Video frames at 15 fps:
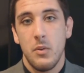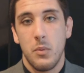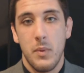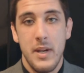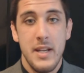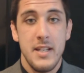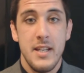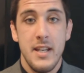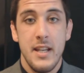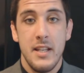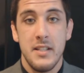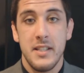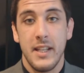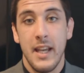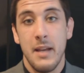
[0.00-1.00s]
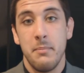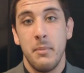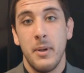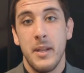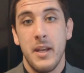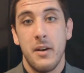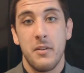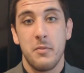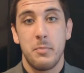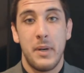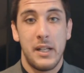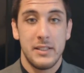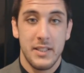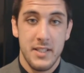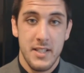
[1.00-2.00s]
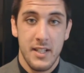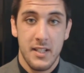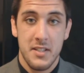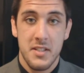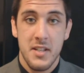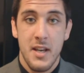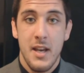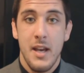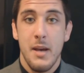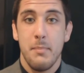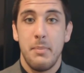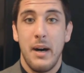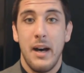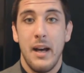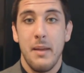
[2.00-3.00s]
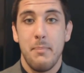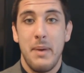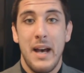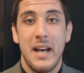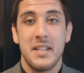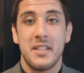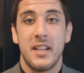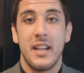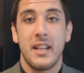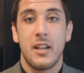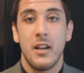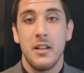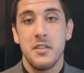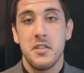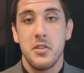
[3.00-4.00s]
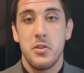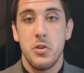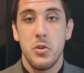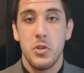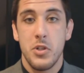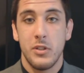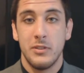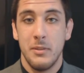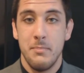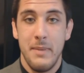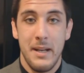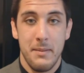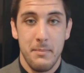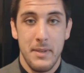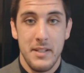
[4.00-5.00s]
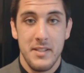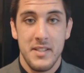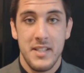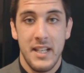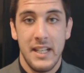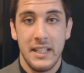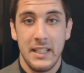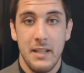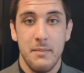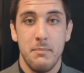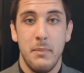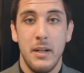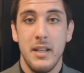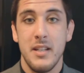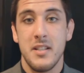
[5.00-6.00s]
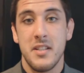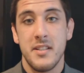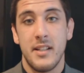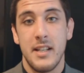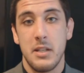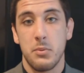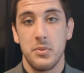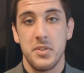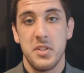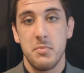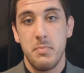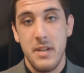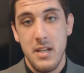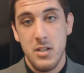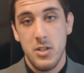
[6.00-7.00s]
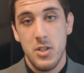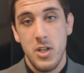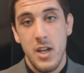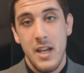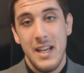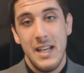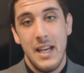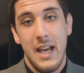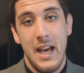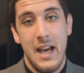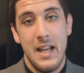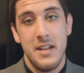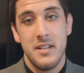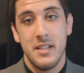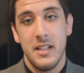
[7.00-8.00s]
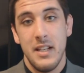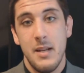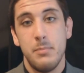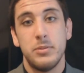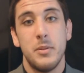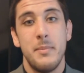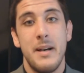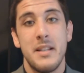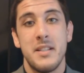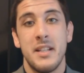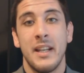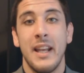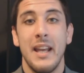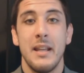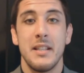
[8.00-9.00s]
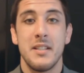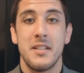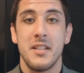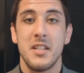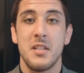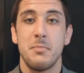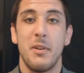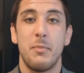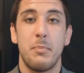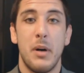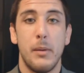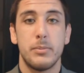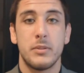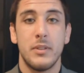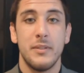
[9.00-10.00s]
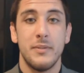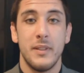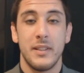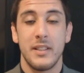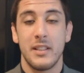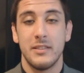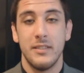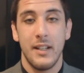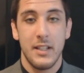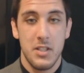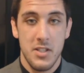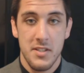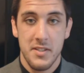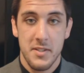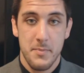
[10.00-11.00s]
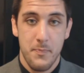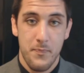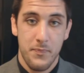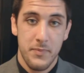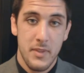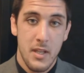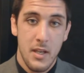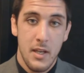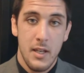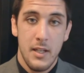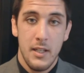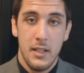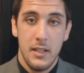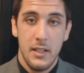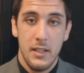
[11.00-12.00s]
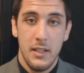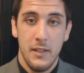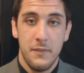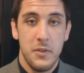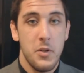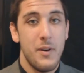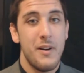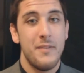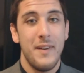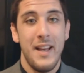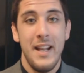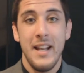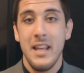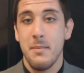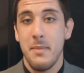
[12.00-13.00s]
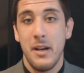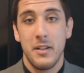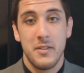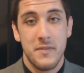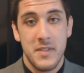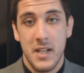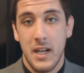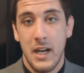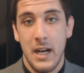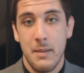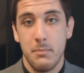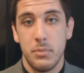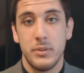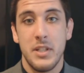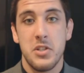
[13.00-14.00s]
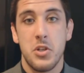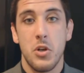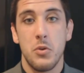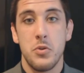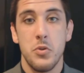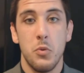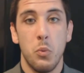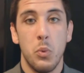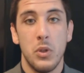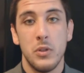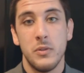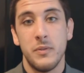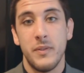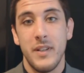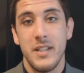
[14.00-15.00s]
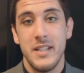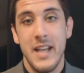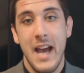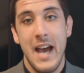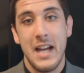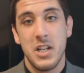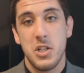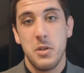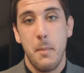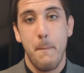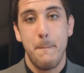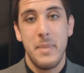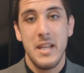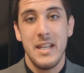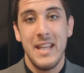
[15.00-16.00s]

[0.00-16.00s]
We need to get money out of politics by passing a constitutional amendment saying that money does not equal speech, and implementing a system of publicly funded elections. If you have any amount of time, please go to wolf-pac.com